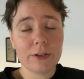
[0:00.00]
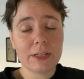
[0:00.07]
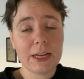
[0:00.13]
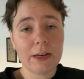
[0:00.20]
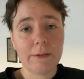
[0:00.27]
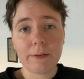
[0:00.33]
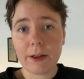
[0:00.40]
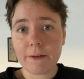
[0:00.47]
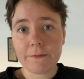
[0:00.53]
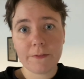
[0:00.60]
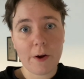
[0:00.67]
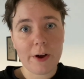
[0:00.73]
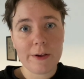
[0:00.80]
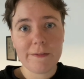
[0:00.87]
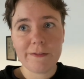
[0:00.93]
deal of like
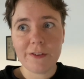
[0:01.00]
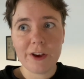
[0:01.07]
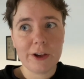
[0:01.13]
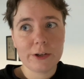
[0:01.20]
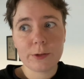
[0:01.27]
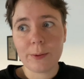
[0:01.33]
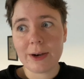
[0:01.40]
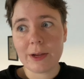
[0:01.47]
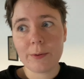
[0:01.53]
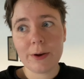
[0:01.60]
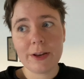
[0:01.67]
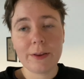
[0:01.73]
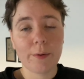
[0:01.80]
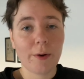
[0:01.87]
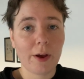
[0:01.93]
5 for
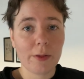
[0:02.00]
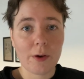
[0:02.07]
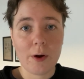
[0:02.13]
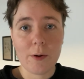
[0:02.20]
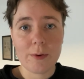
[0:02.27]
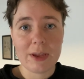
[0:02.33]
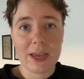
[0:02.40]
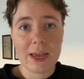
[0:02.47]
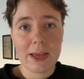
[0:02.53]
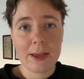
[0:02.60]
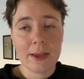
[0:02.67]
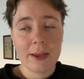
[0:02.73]
£20 throughout the whole year,